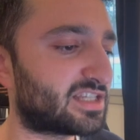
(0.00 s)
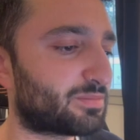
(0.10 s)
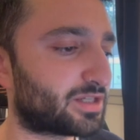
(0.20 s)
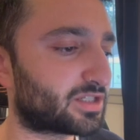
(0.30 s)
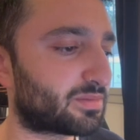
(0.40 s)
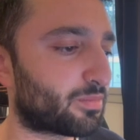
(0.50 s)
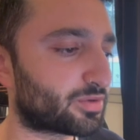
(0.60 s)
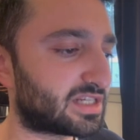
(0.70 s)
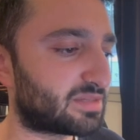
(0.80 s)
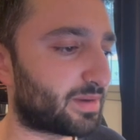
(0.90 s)
budget
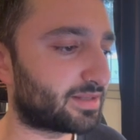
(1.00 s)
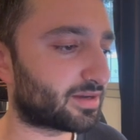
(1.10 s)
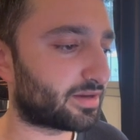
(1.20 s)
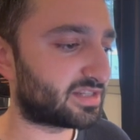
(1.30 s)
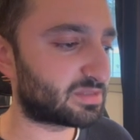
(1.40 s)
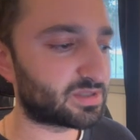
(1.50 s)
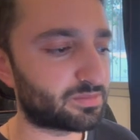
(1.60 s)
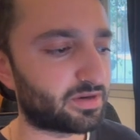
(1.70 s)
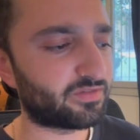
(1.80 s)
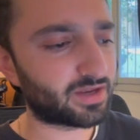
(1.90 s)
mostly spent on this
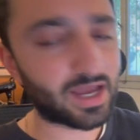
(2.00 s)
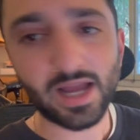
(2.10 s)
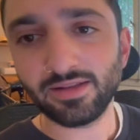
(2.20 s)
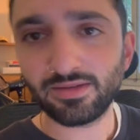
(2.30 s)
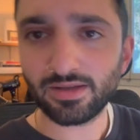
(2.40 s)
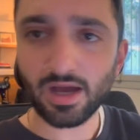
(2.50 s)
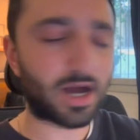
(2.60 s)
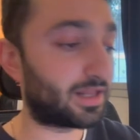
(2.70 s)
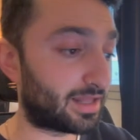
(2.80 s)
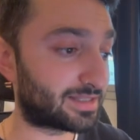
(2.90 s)
specific ad.
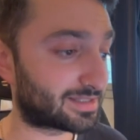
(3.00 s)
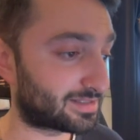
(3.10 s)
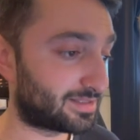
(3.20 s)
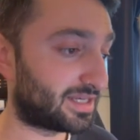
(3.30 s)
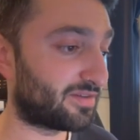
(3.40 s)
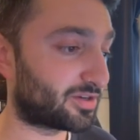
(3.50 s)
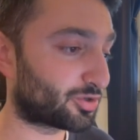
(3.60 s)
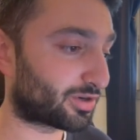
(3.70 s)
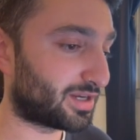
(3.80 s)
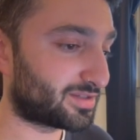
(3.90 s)
Let's give it a
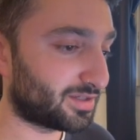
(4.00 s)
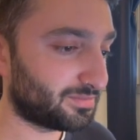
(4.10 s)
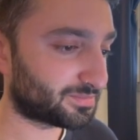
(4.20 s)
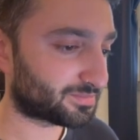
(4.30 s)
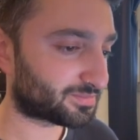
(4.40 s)
short listen.